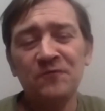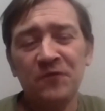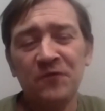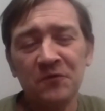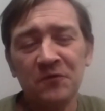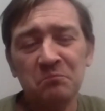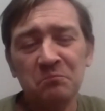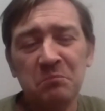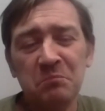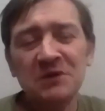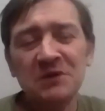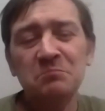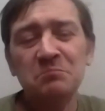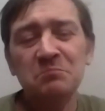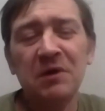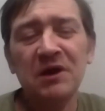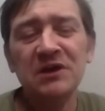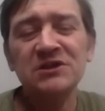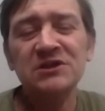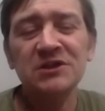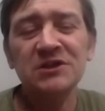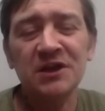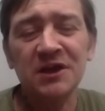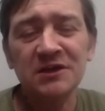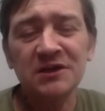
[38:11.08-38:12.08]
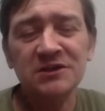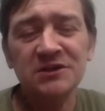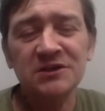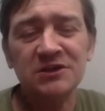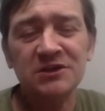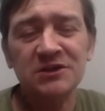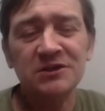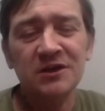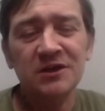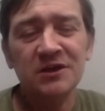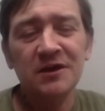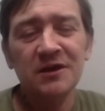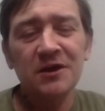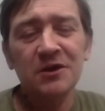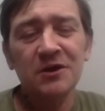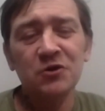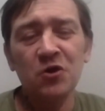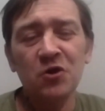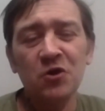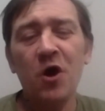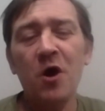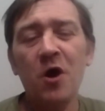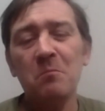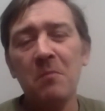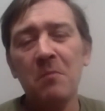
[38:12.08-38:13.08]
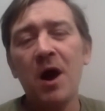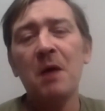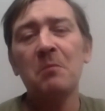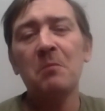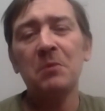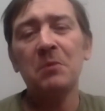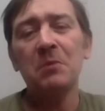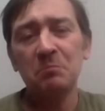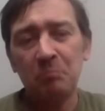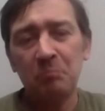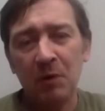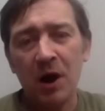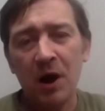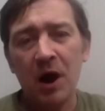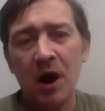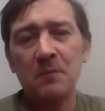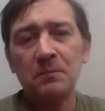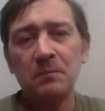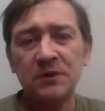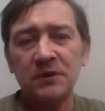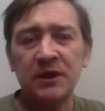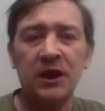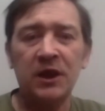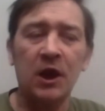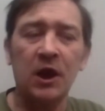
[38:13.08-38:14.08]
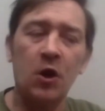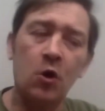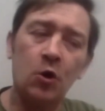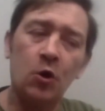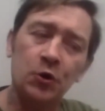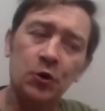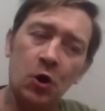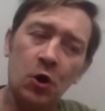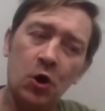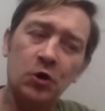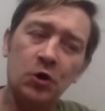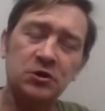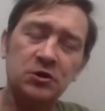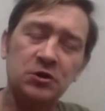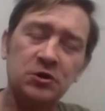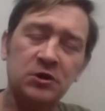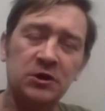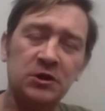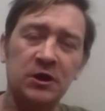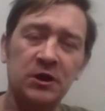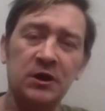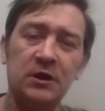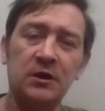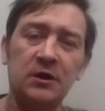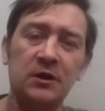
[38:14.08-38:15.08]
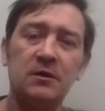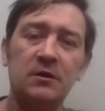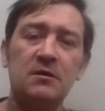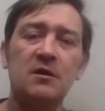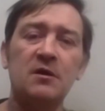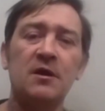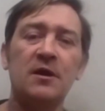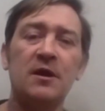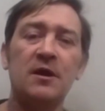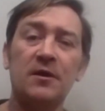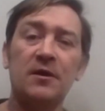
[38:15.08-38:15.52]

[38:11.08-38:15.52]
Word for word: for big business, not mom and pop, to get on Orkney,